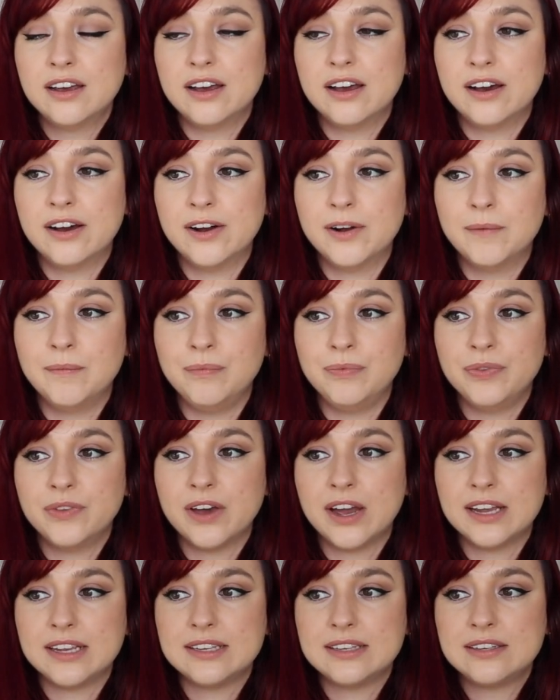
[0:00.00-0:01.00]

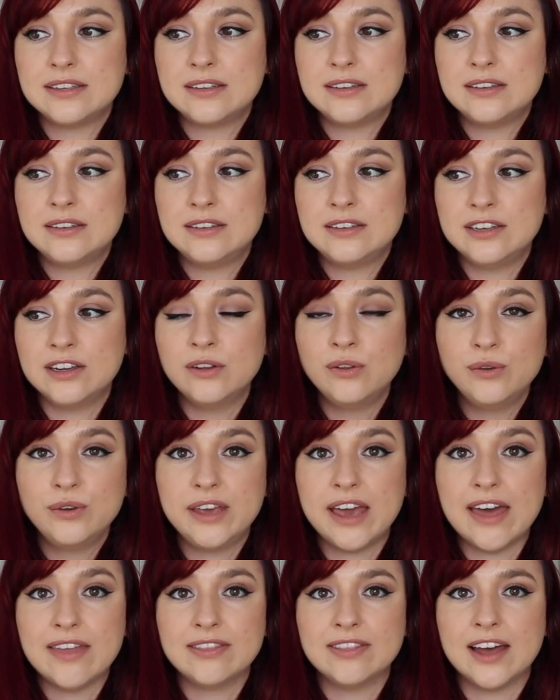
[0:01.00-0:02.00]
I still
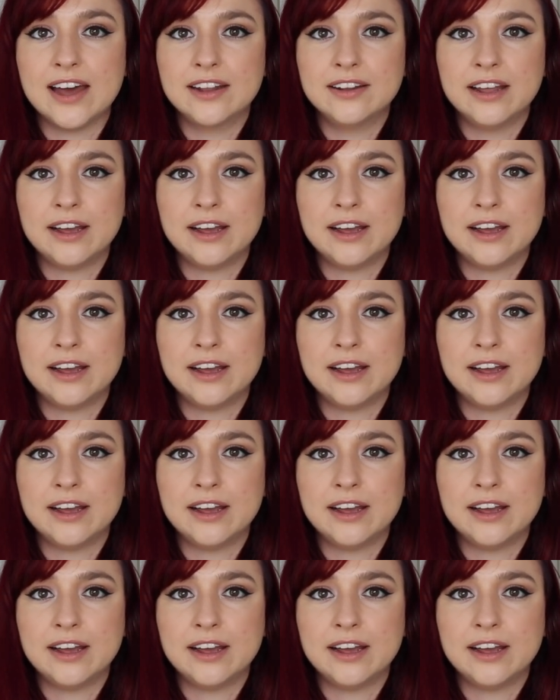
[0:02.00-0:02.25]
get that.